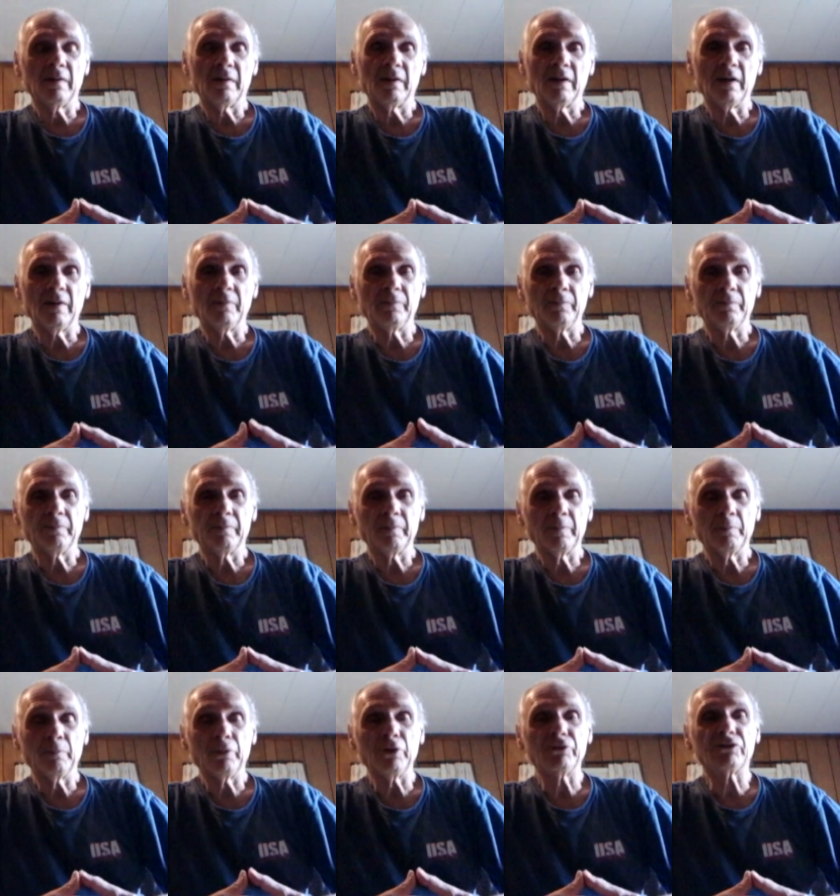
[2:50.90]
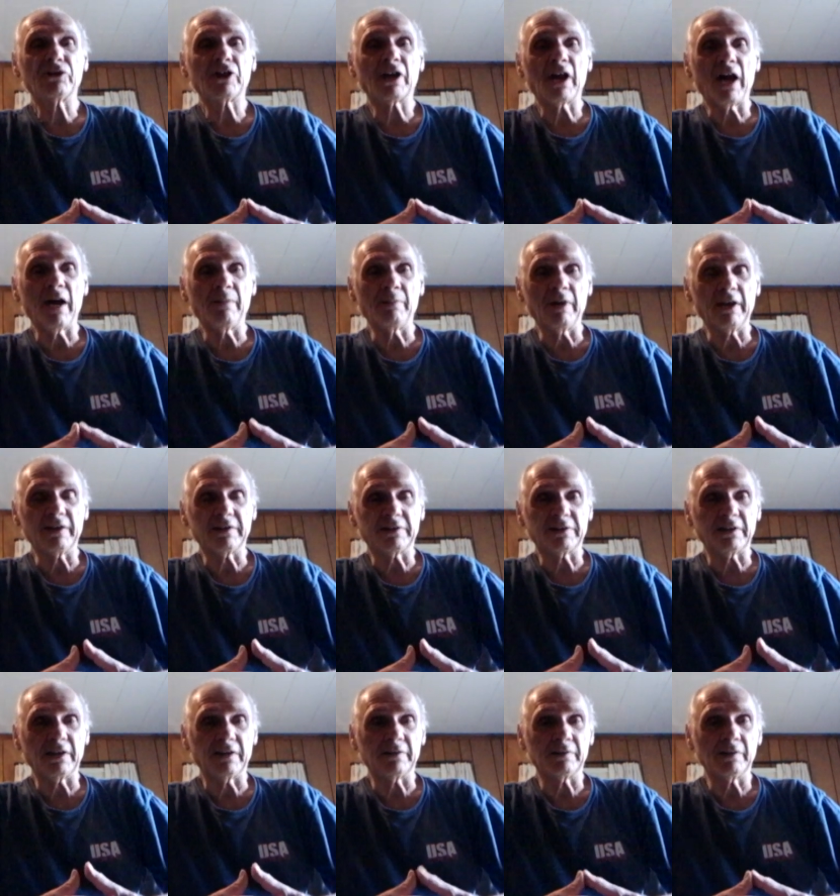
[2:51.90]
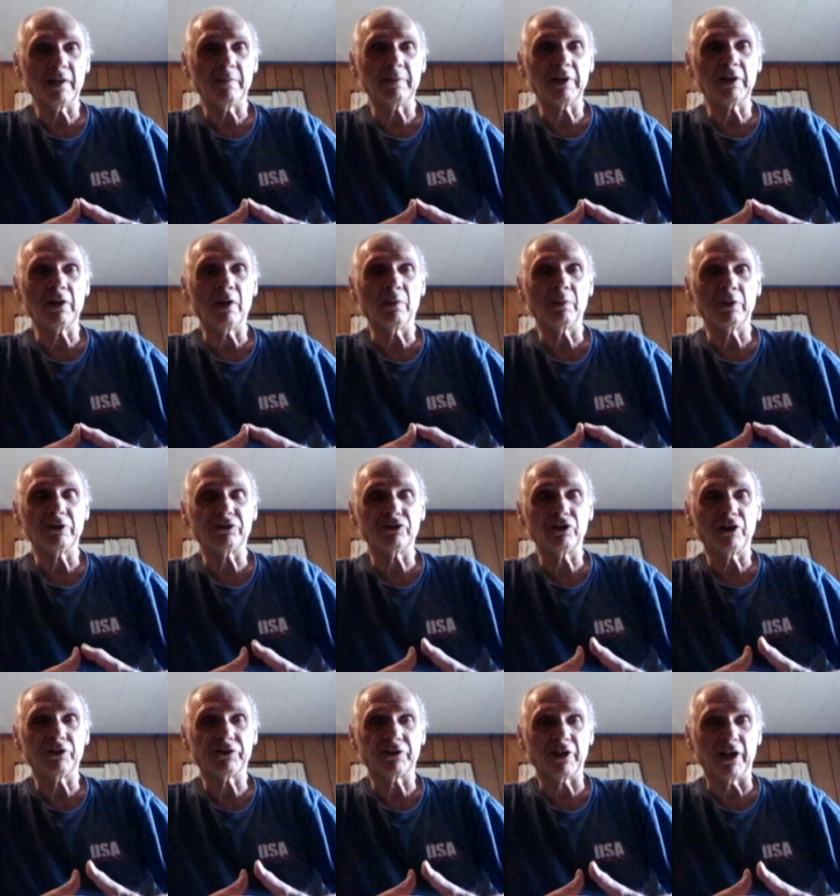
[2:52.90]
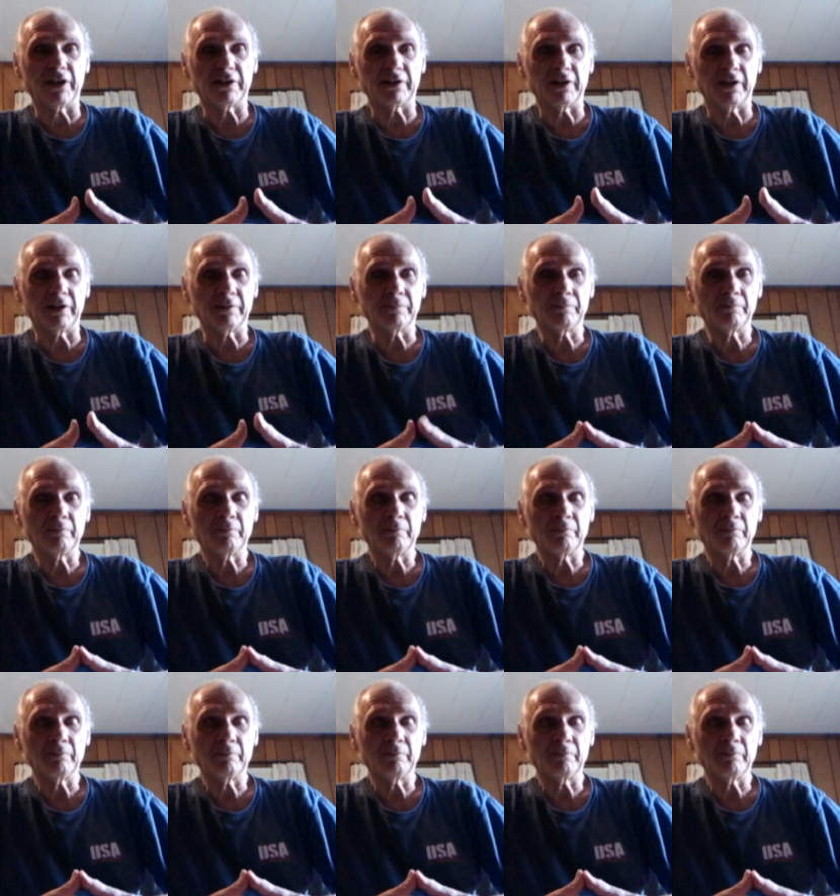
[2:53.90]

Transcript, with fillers: Well, put your comments in. Let me know what you're thinking.